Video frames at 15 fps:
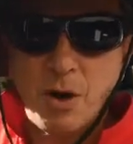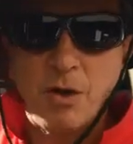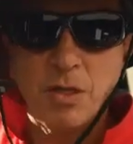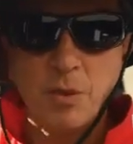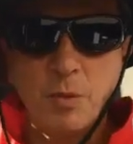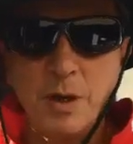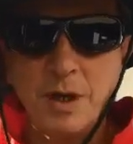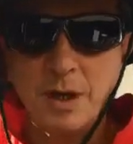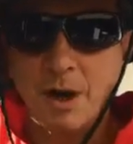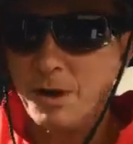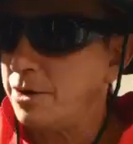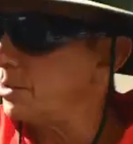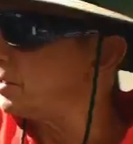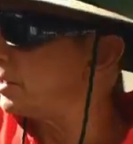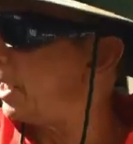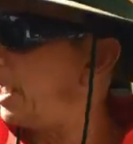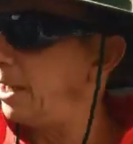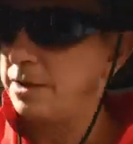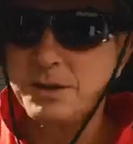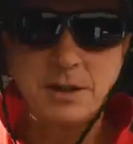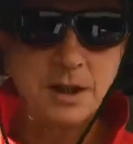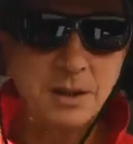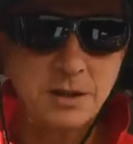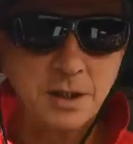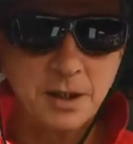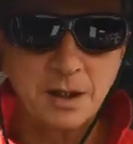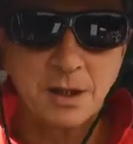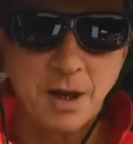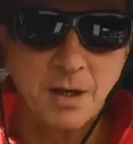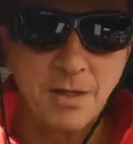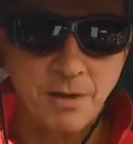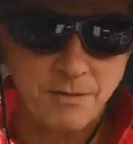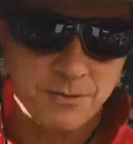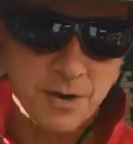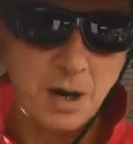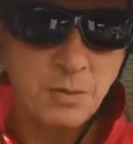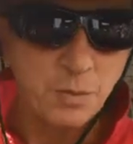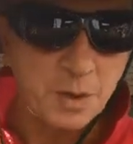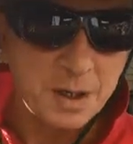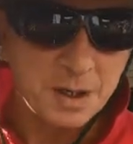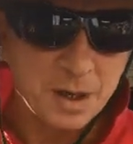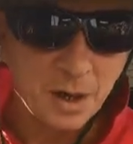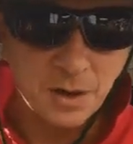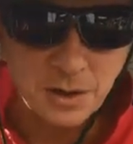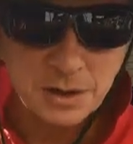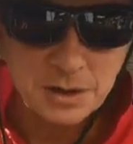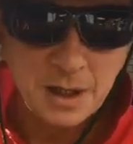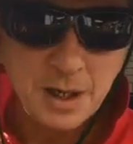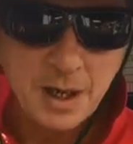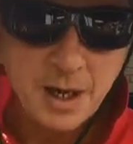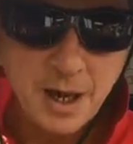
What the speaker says: on the windows and tinting the front windows,